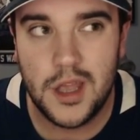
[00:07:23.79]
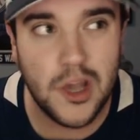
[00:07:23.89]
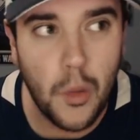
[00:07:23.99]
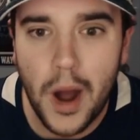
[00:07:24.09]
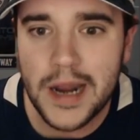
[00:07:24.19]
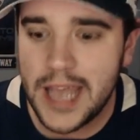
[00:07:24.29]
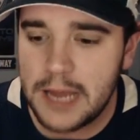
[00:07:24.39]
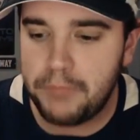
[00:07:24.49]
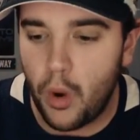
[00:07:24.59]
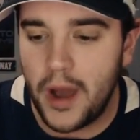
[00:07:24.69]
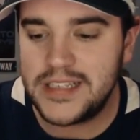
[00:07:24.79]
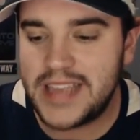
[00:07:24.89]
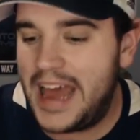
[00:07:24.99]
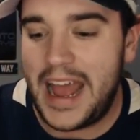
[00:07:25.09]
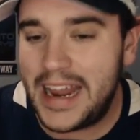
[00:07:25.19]
You want to get points
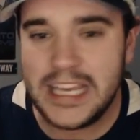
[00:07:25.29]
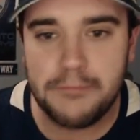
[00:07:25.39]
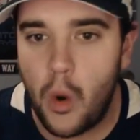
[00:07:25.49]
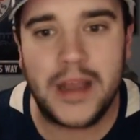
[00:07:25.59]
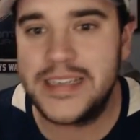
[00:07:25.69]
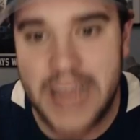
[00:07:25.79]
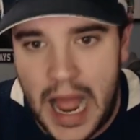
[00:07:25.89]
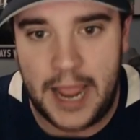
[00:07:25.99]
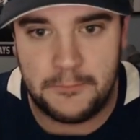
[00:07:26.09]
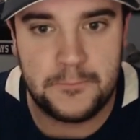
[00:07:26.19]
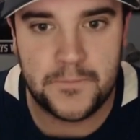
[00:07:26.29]
at any point in time.